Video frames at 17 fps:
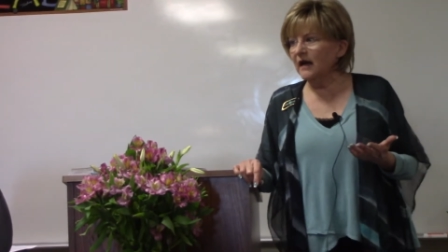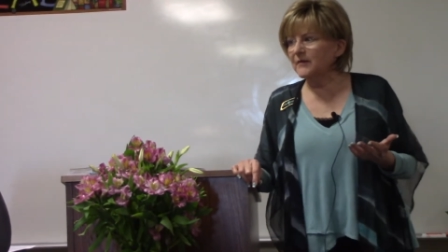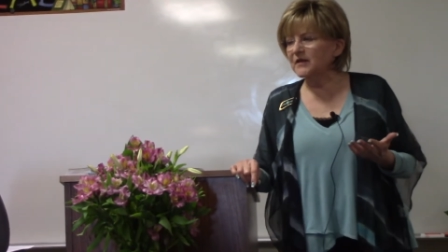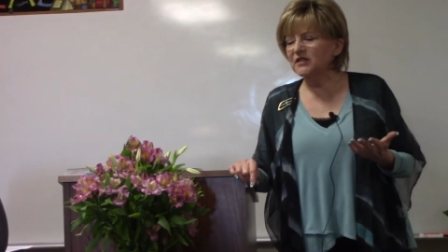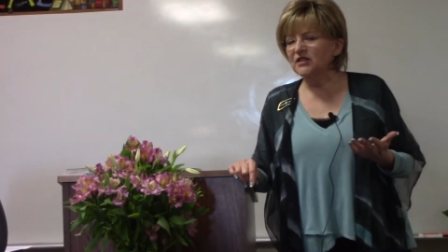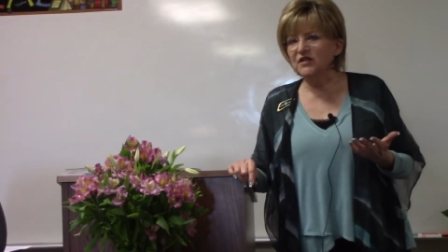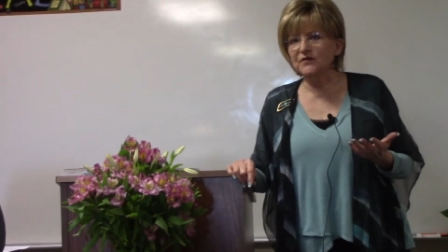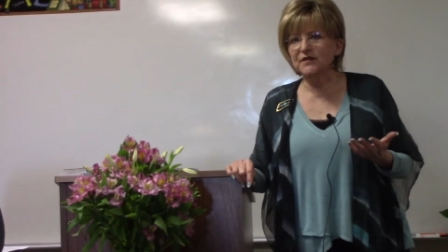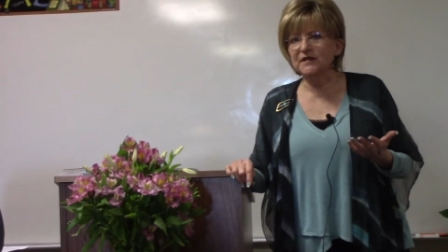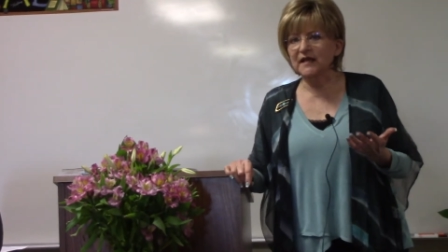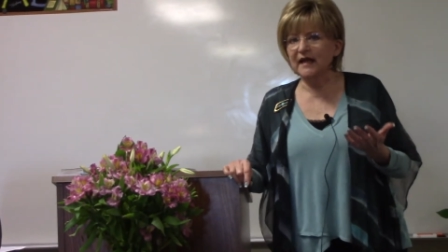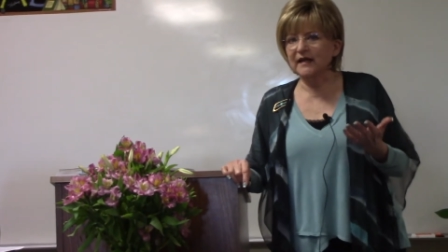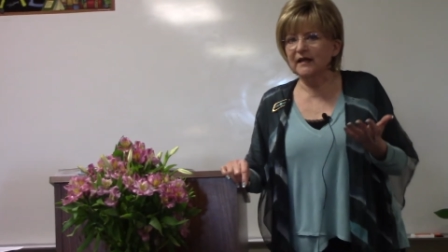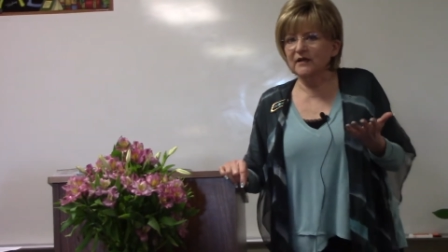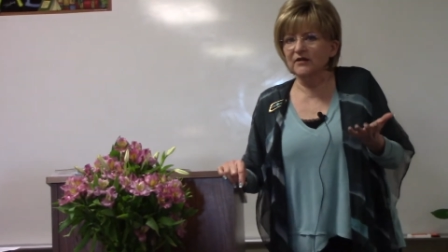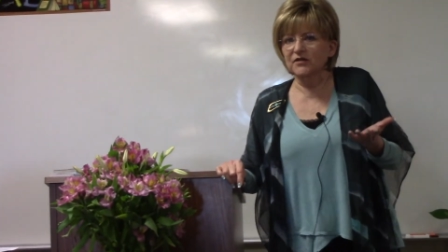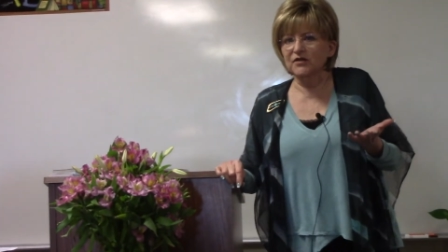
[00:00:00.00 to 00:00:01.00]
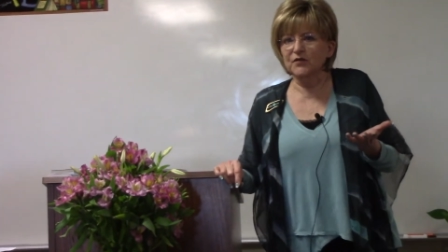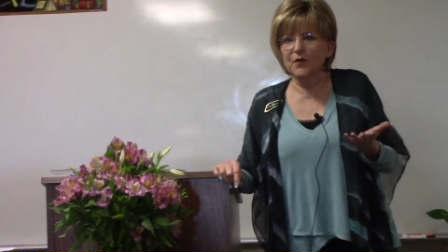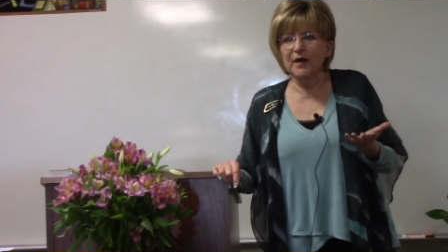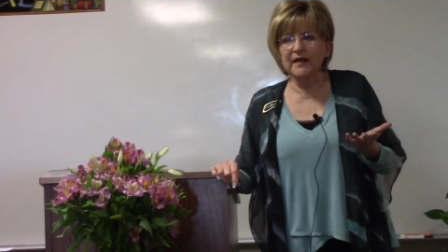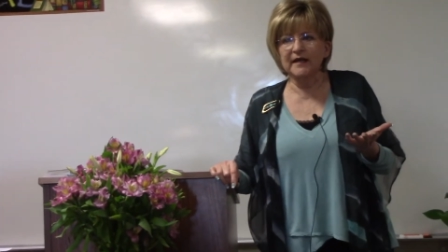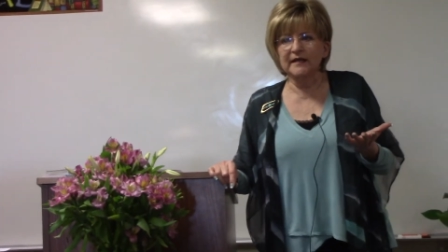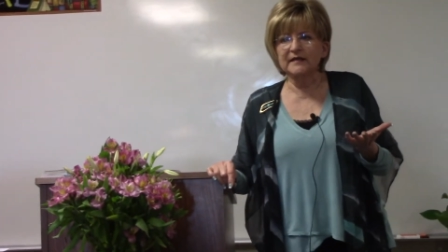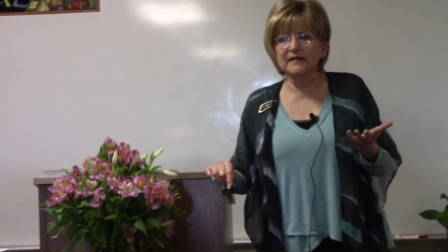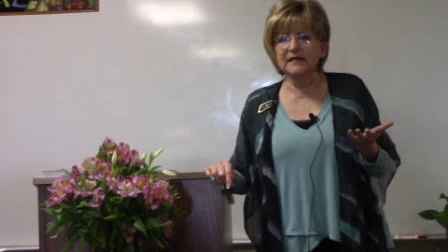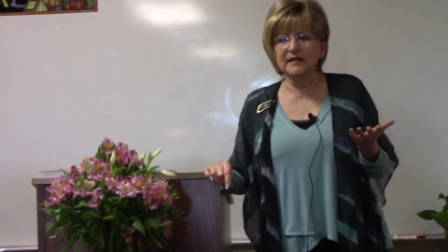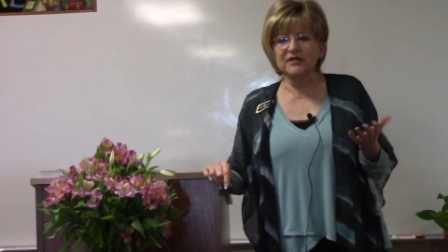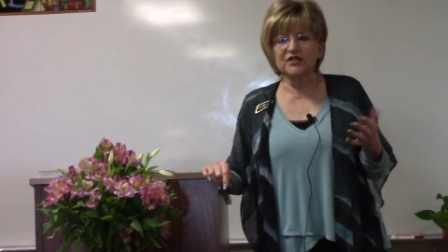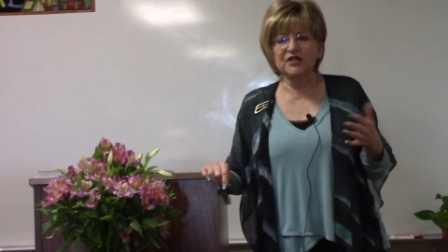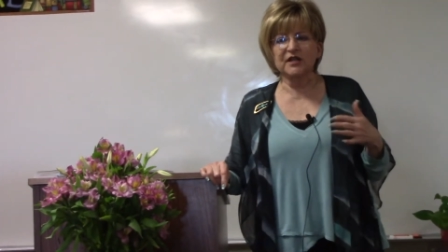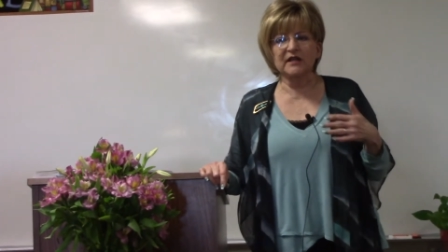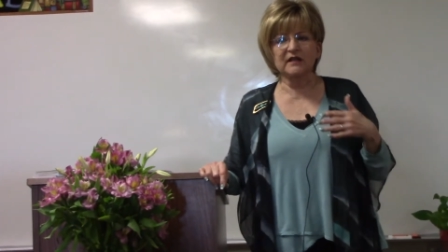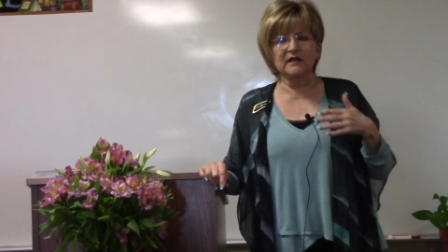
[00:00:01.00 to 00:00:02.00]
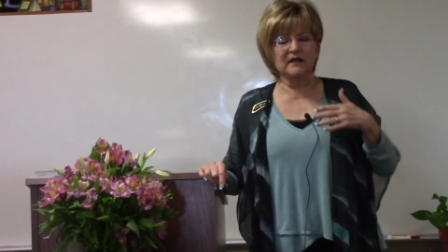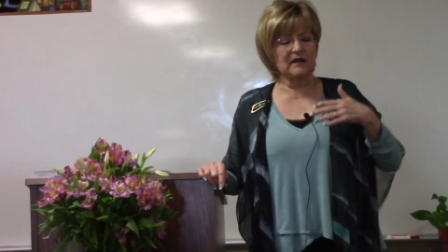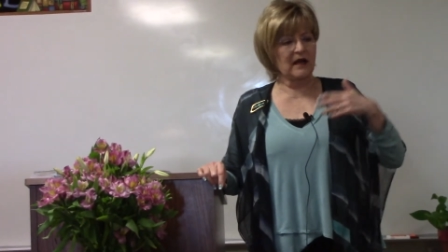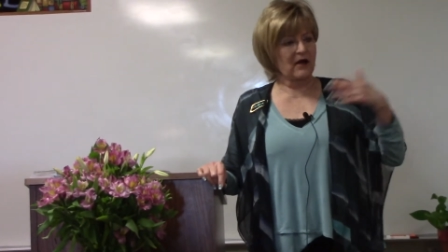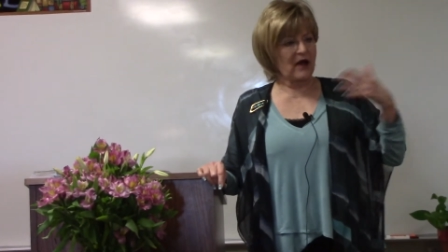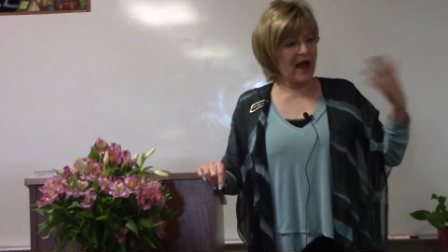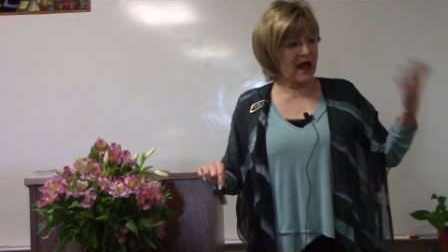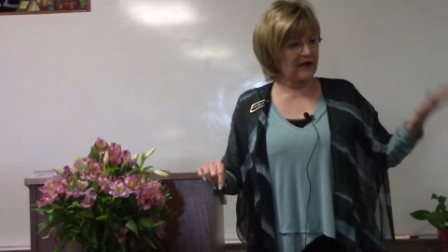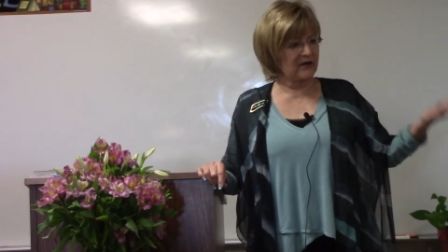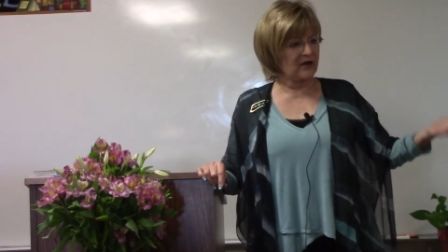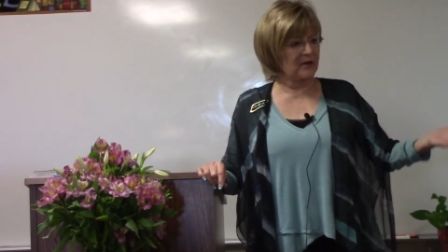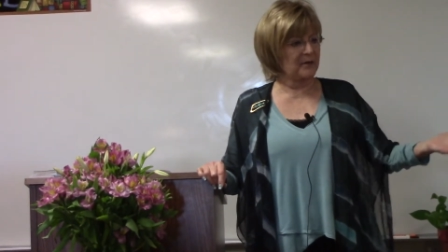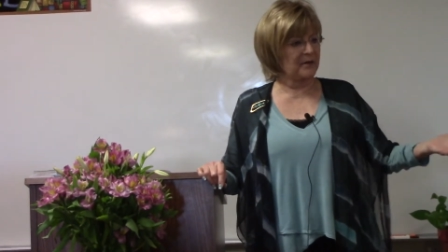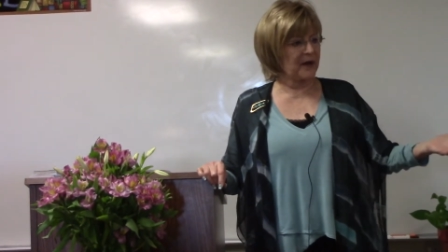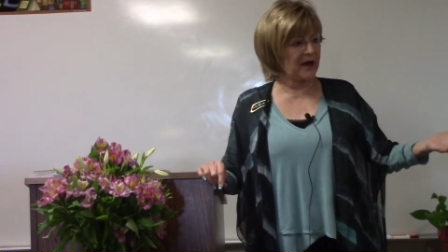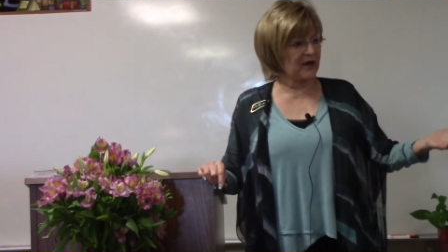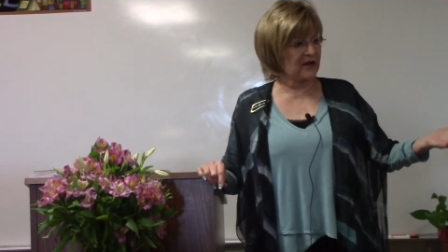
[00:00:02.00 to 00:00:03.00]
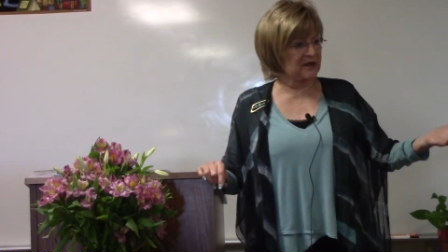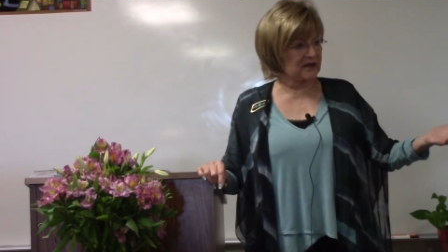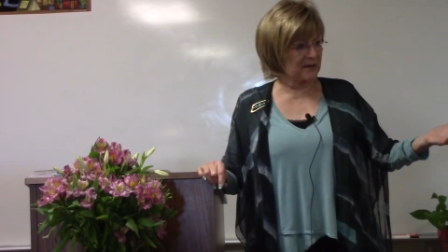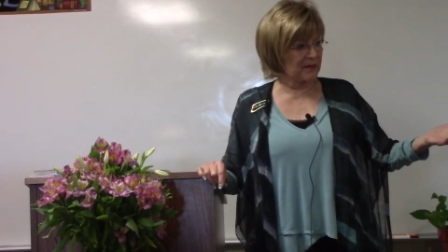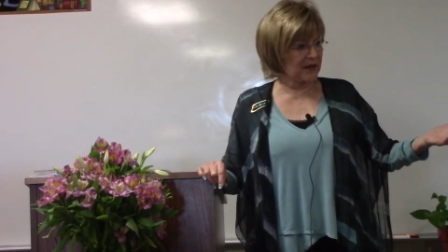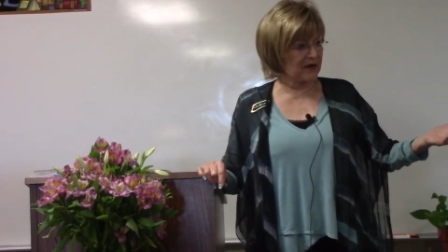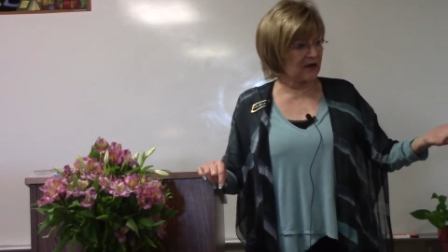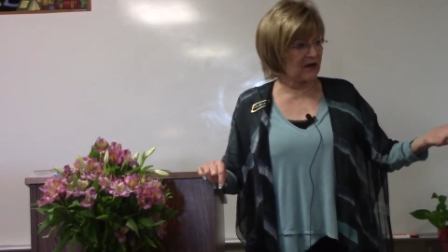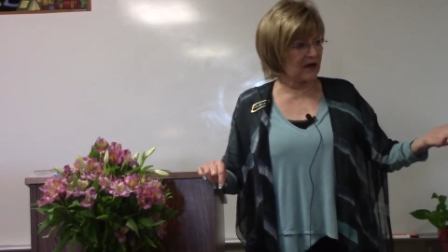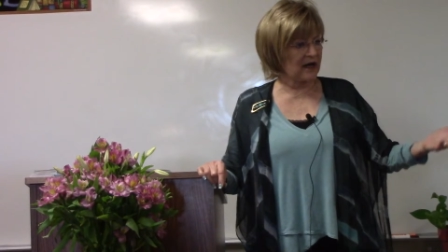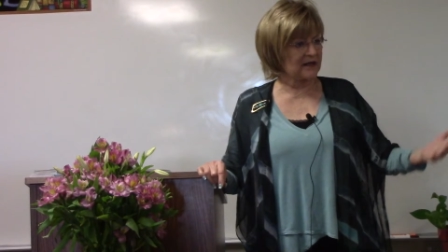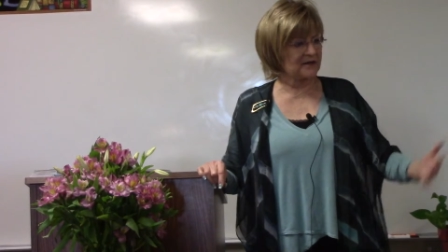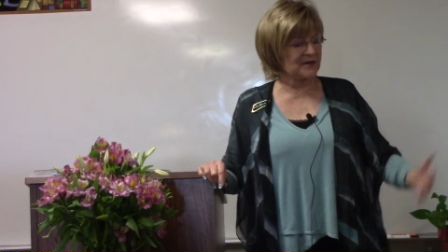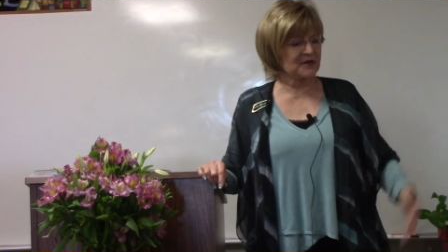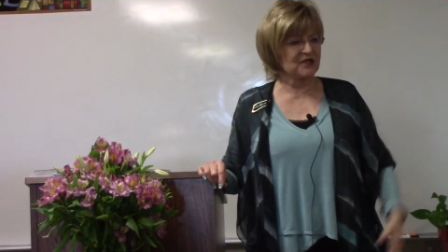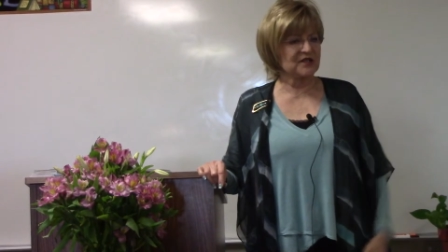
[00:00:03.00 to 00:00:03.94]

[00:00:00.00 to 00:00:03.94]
I mean, she was like in her 20s, and she had had her parents pick her husband."